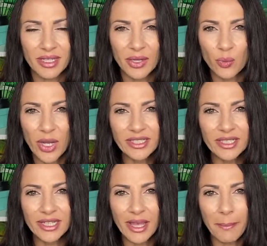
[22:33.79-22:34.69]
And when did
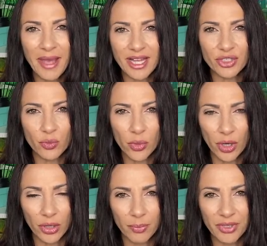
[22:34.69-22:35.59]
he get back to
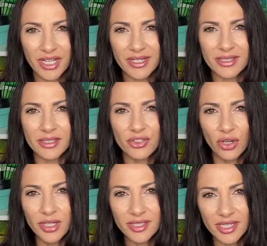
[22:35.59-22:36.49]
work? Because
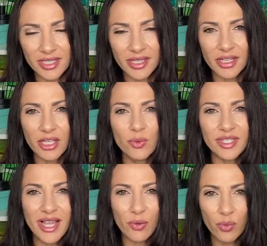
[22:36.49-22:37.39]
Don says that he
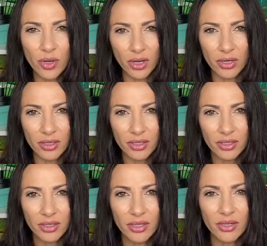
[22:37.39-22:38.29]
was at work,
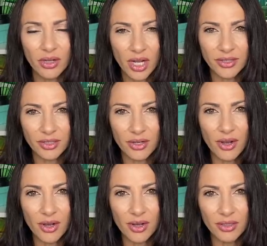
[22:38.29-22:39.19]
got the
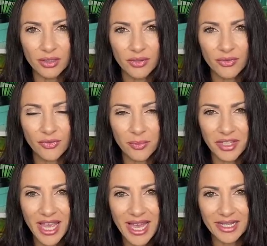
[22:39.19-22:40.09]
call from
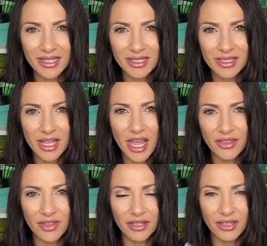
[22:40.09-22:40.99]
Candus,
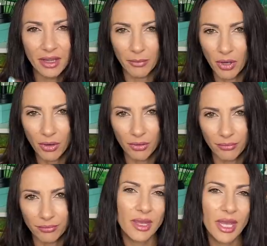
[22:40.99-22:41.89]
and then came home.
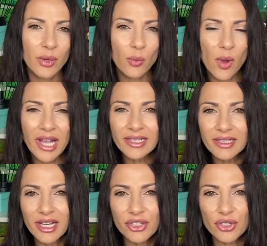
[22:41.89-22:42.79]
And why did
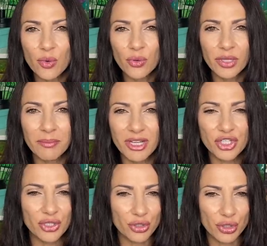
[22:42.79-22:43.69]
Hunter only
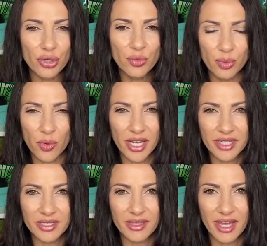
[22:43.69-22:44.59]
mention two
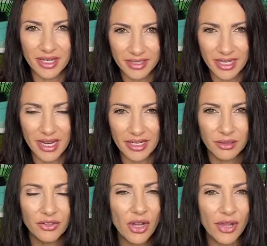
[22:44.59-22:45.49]
boys that day,
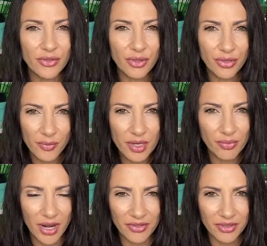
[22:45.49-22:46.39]
not the three
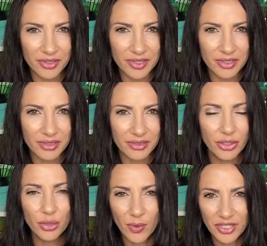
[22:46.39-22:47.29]
brothers
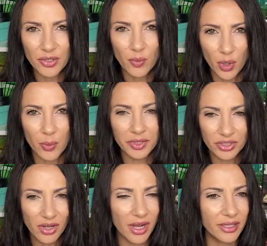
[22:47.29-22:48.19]
who went to work with
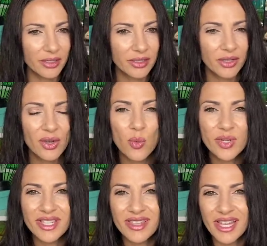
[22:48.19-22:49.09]
Don?
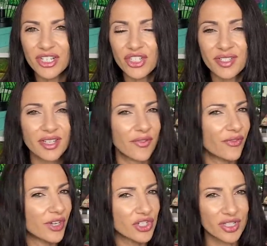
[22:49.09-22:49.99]
Was it that he just didn't
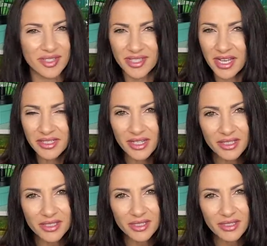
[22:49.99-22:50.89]
finish his
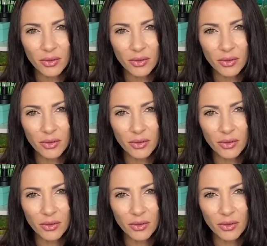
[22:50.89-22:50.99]
sentence?